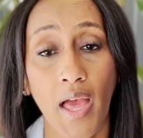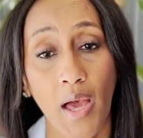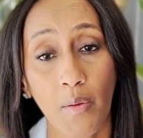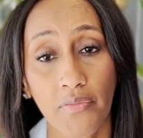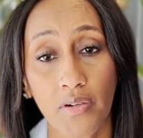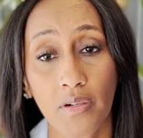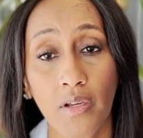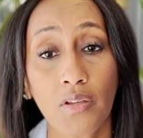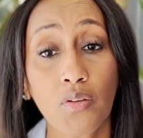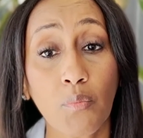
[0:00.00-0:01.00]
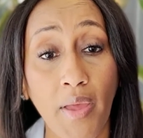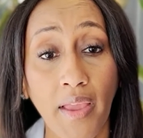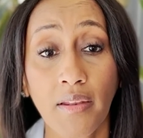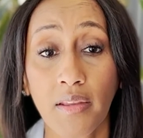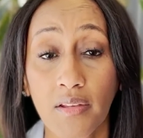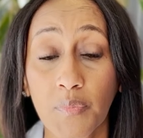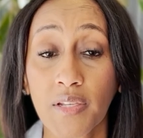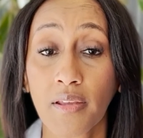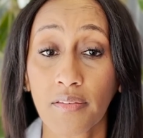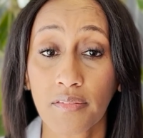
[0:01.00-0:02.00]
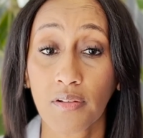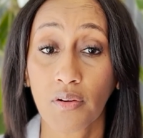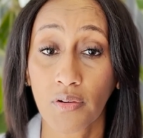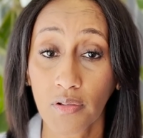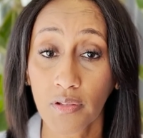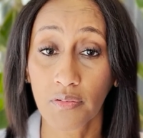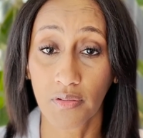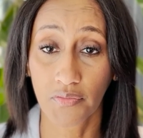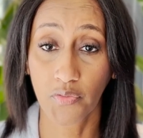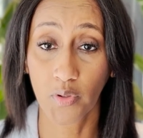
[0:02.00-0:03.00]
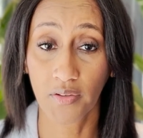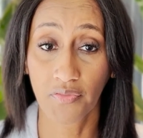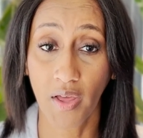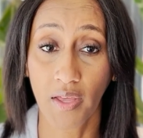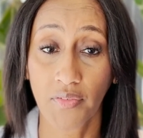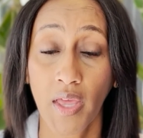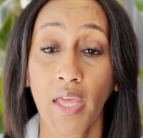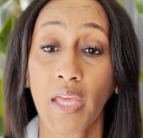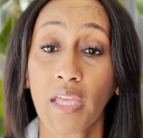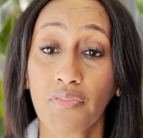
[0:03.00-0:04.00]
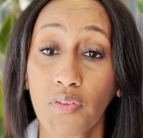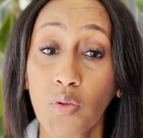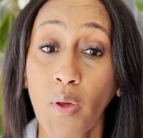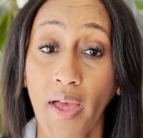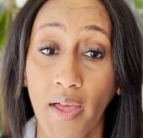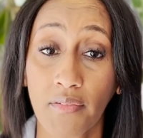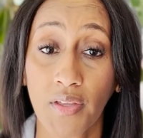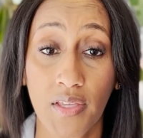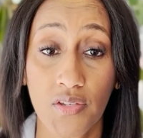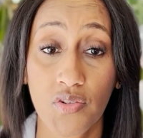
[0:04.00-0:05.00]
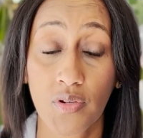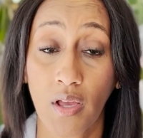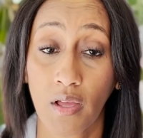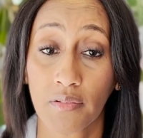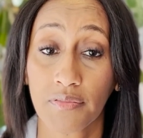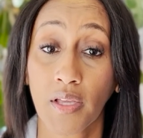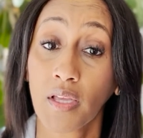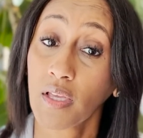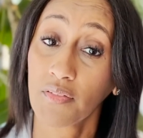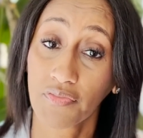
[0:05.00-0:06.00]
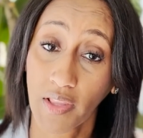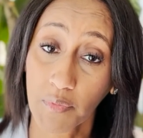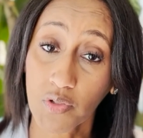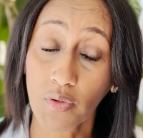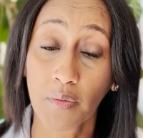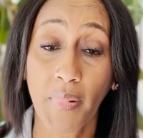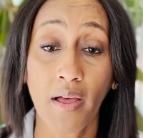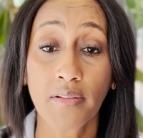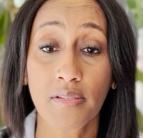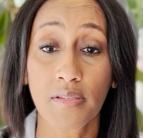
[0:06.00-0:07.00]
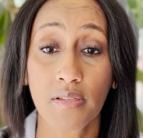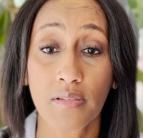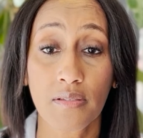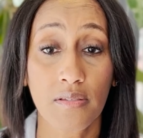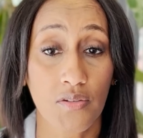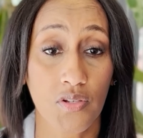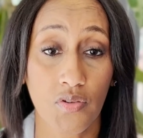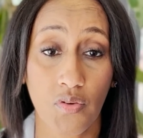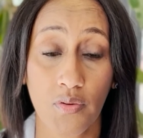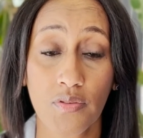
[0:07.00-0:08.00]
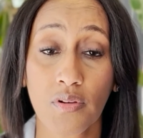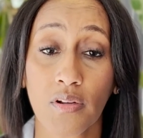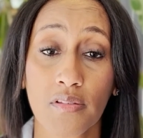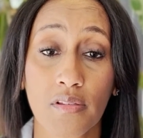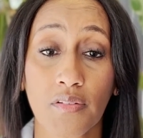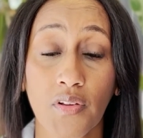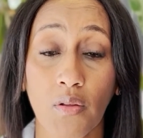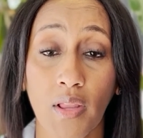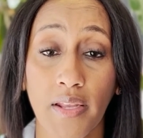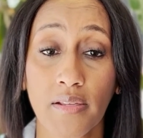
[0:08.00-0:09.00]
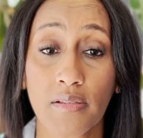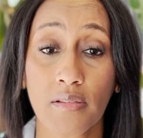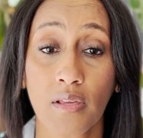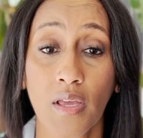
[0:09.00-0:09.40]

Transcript: However, you may need to be tested earlier than 45 if you have a history of inflammatory bowel disease, such as Crohn's or ulcerative colitis,